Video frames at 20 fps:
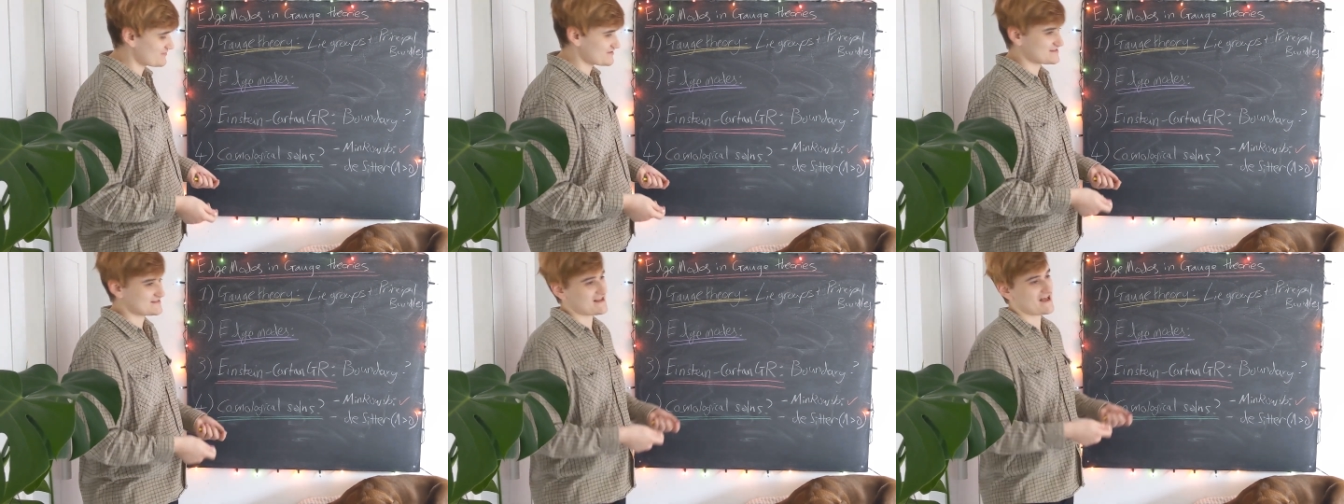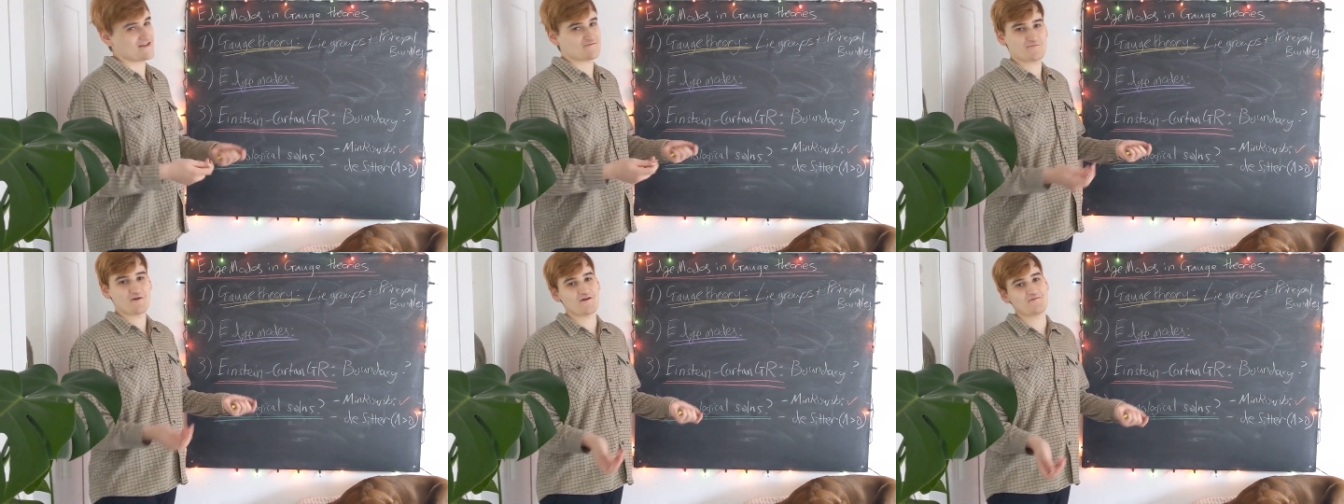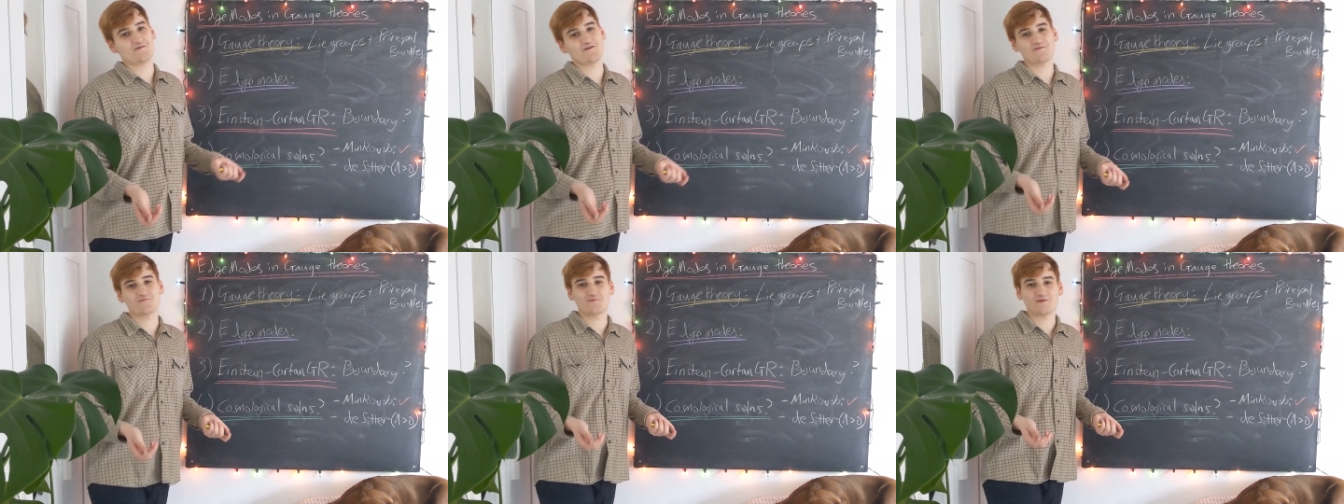sad
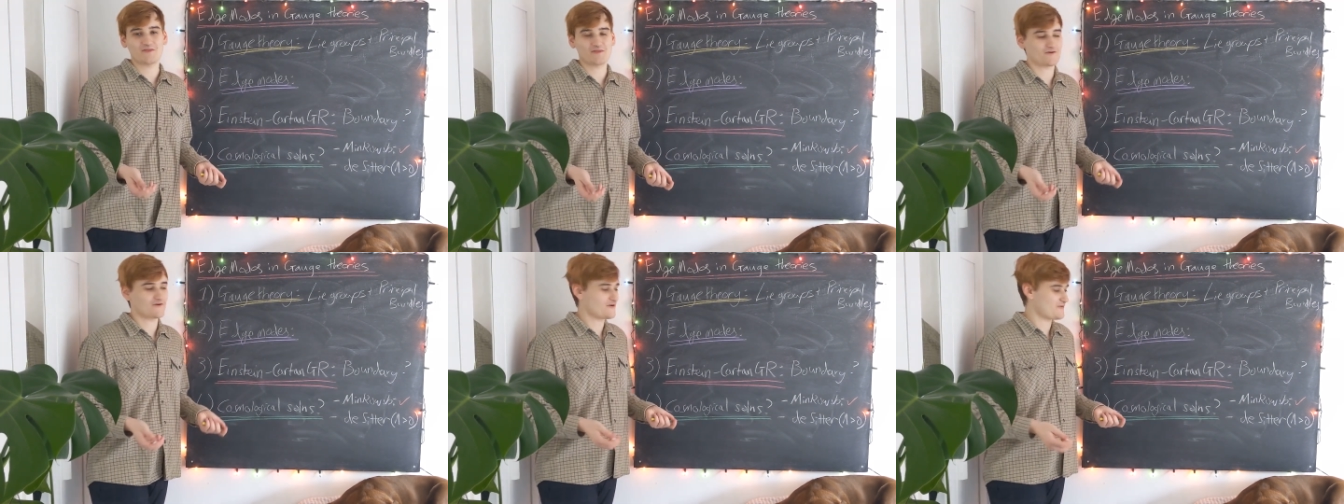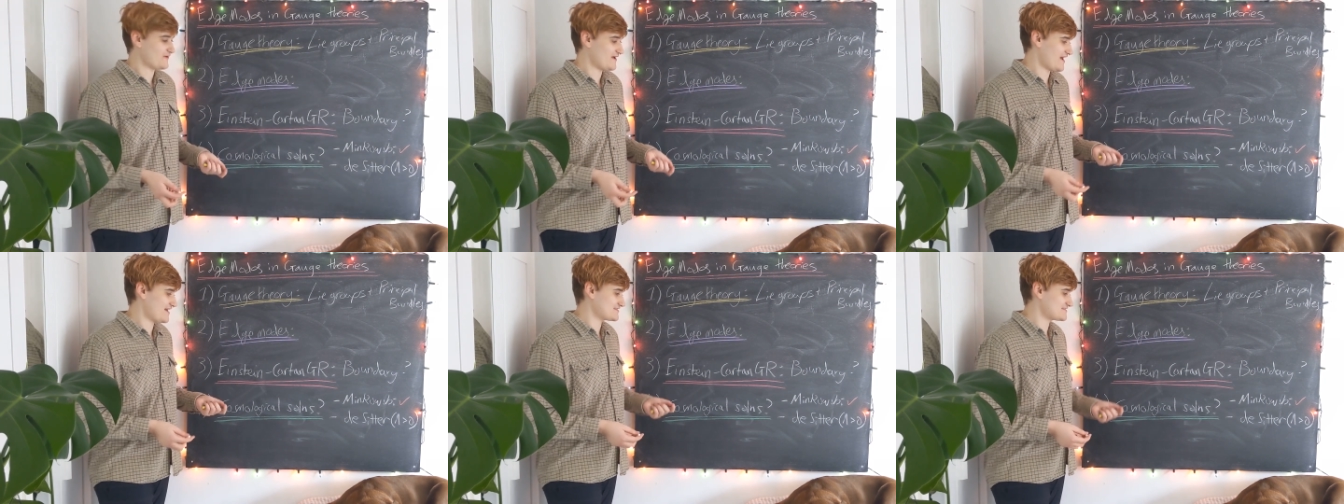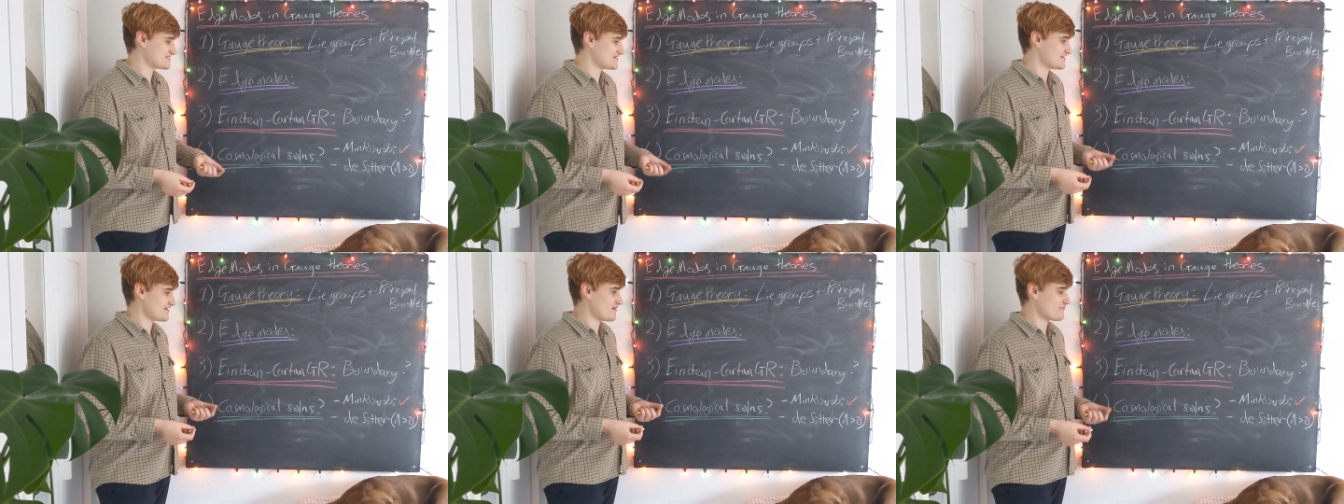moment. We thought we had
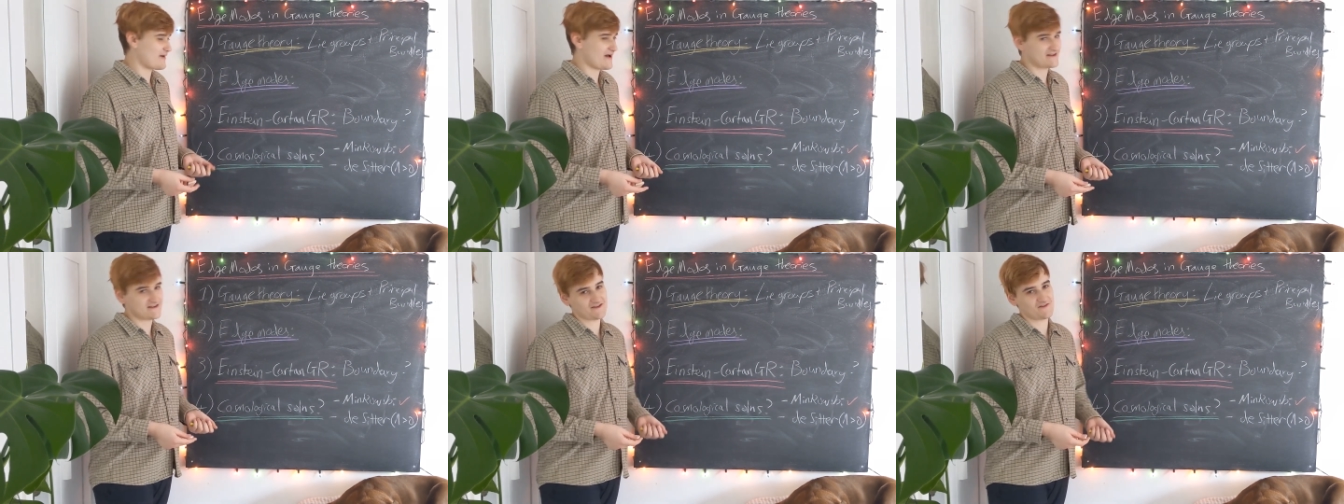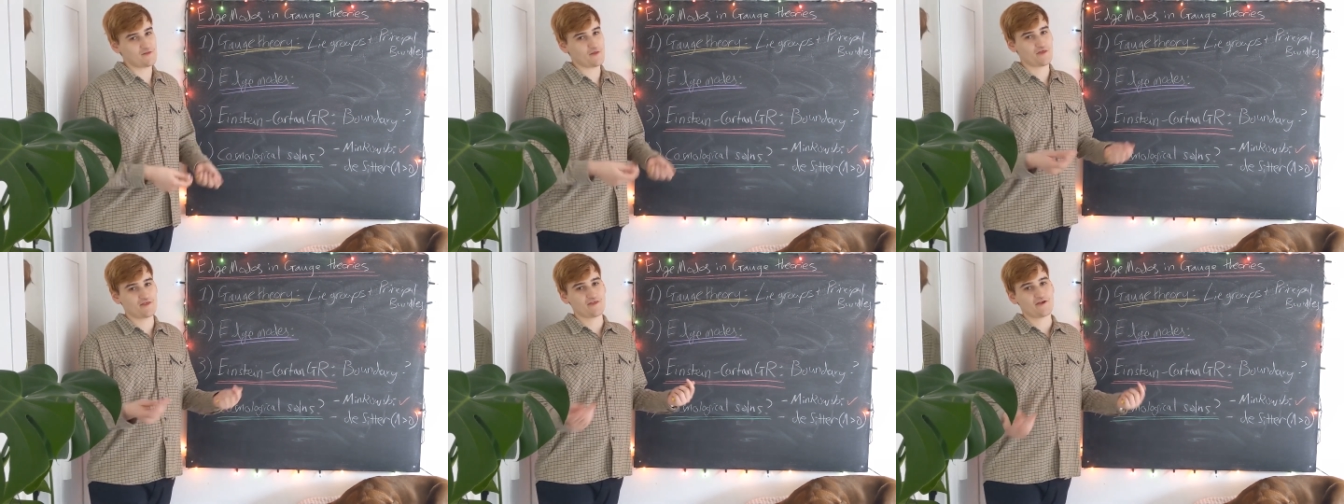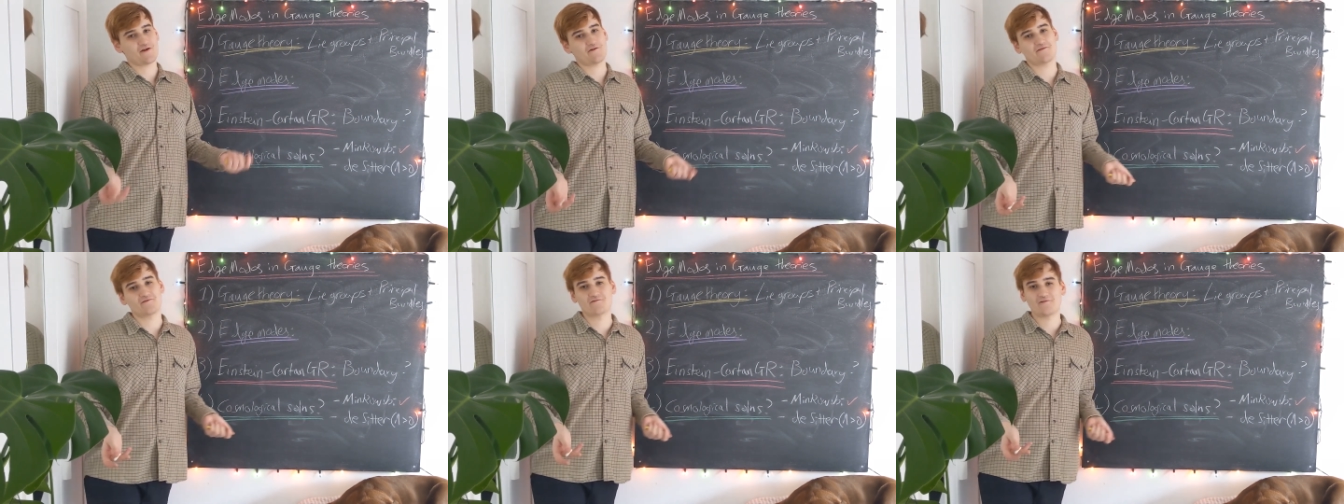to abandon the
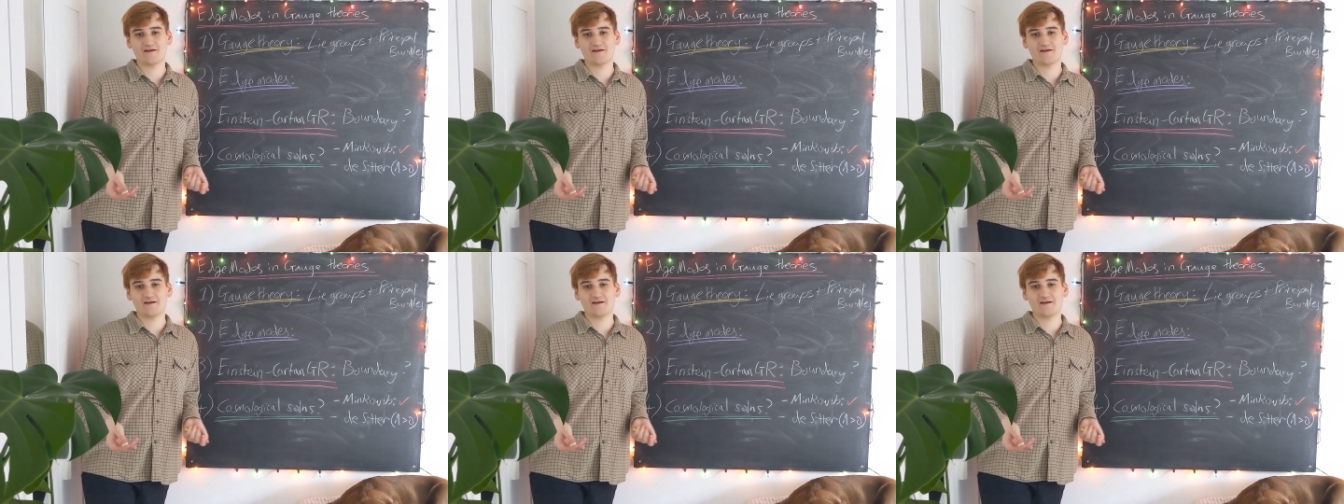theory,